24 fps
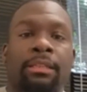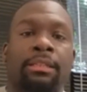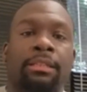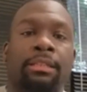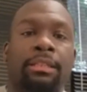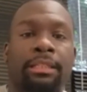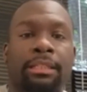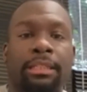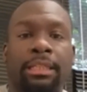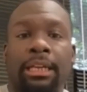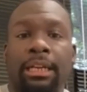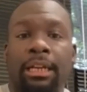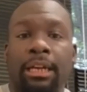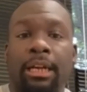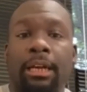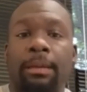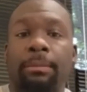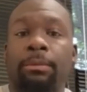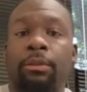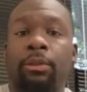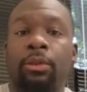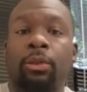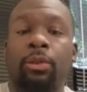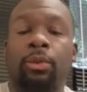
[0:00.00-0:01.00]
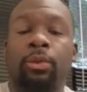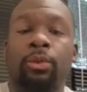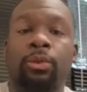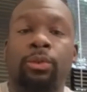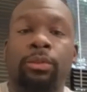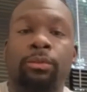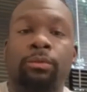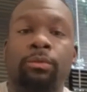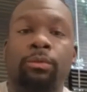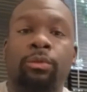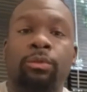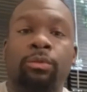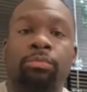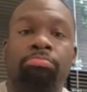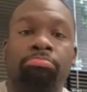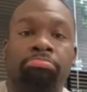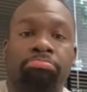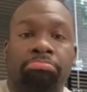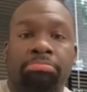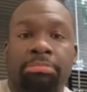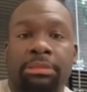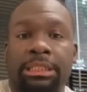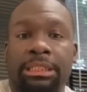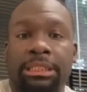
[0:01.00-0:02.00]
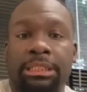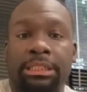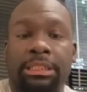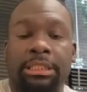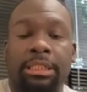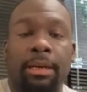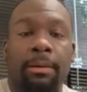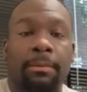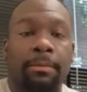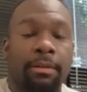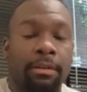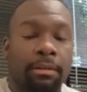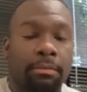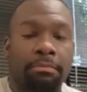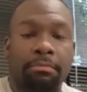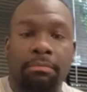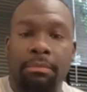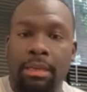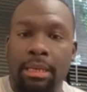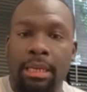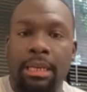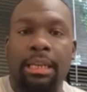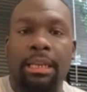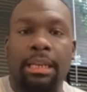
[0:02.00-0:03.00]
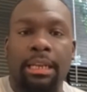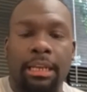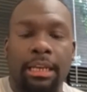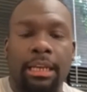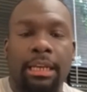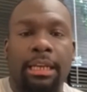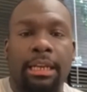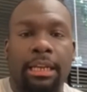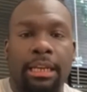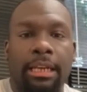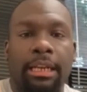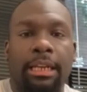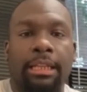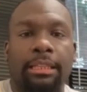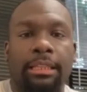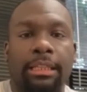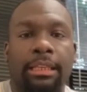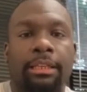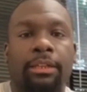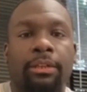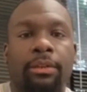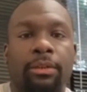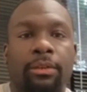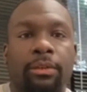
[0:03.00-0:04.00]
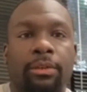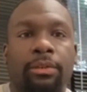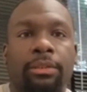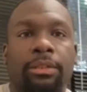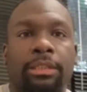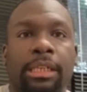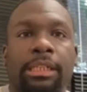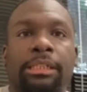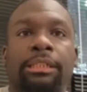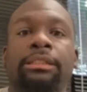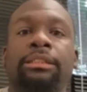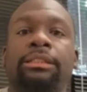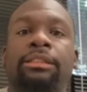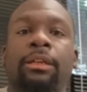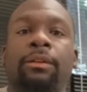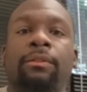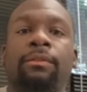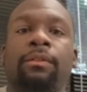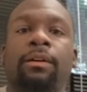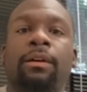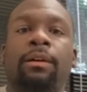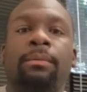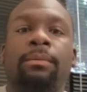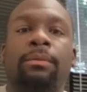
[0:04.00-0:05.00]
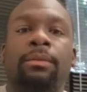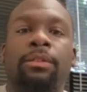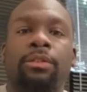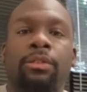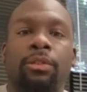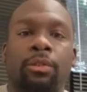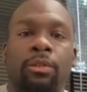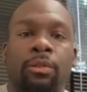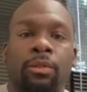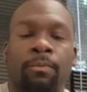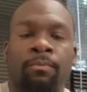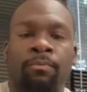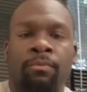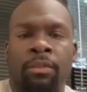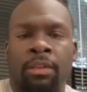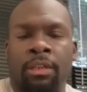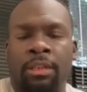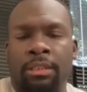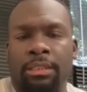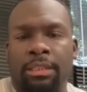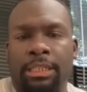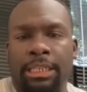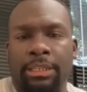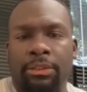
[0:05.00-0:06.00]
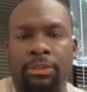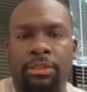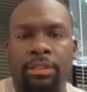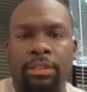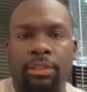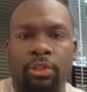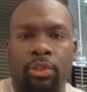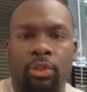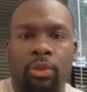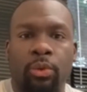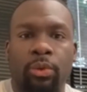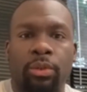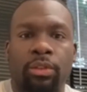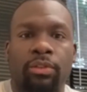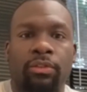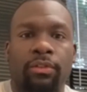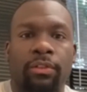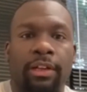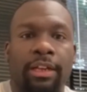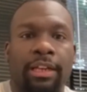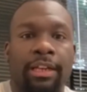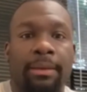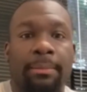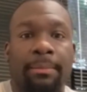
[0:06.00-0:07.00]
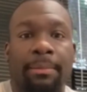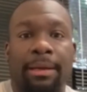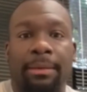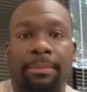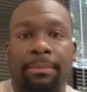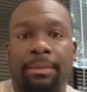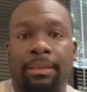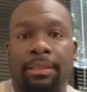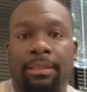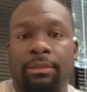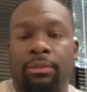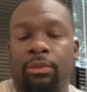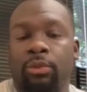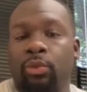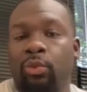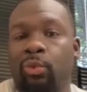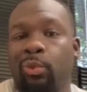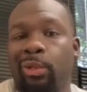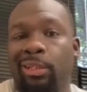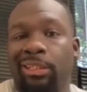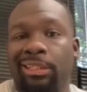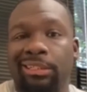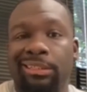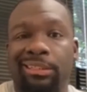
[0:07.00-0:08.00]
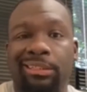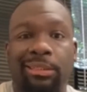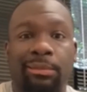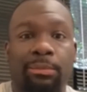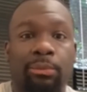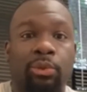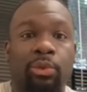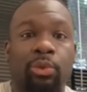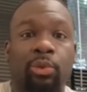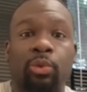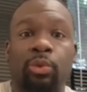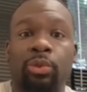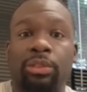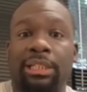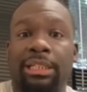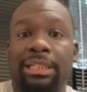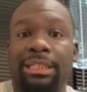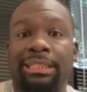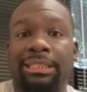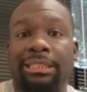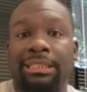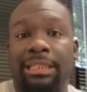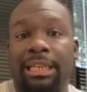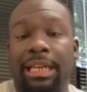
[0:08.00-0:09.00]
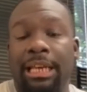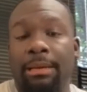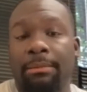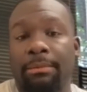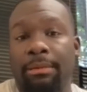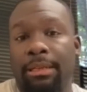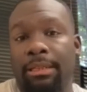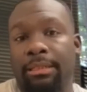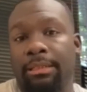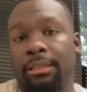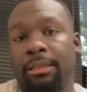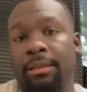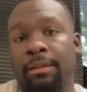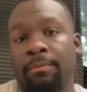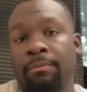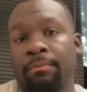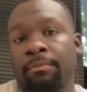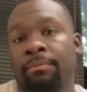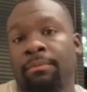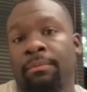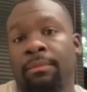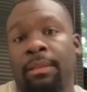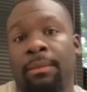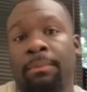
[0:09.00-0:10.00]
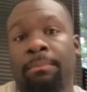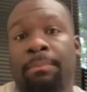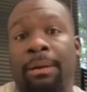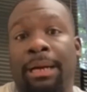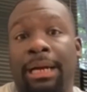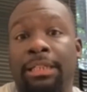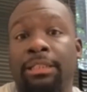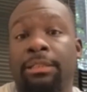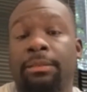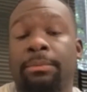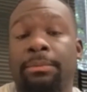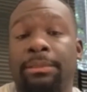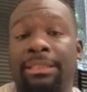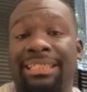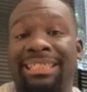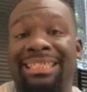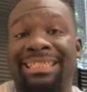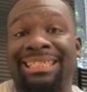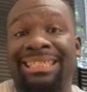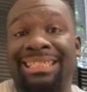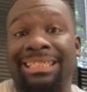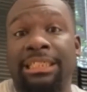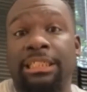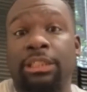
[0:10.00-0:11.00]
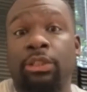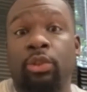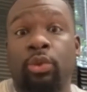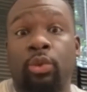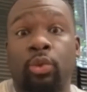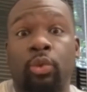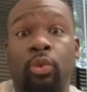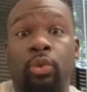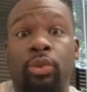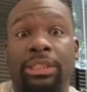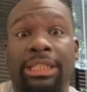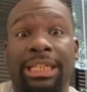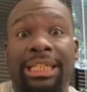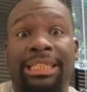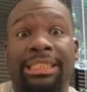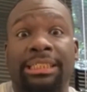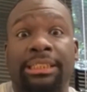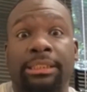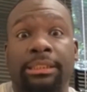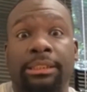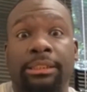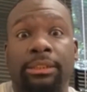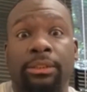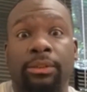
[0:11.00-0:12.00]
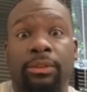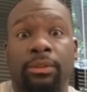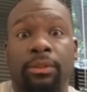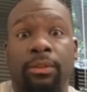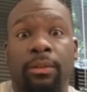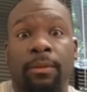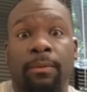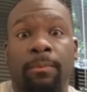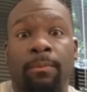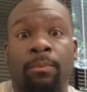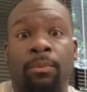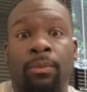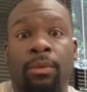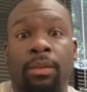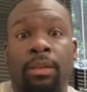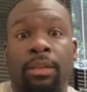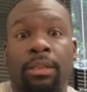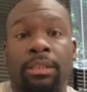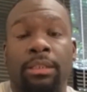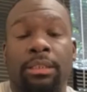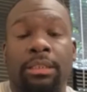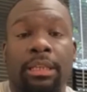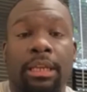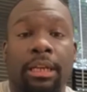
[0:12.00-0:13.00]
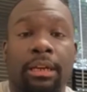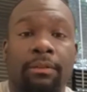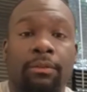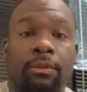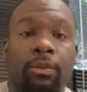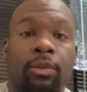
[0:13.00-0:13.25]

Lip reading: Attend a couple of those each summer, and I think you'll set yourself up, because you'll say you send 2 or 3 and there might be 20-something schools at each camp. That's possibly 60 schools that can see you, instead of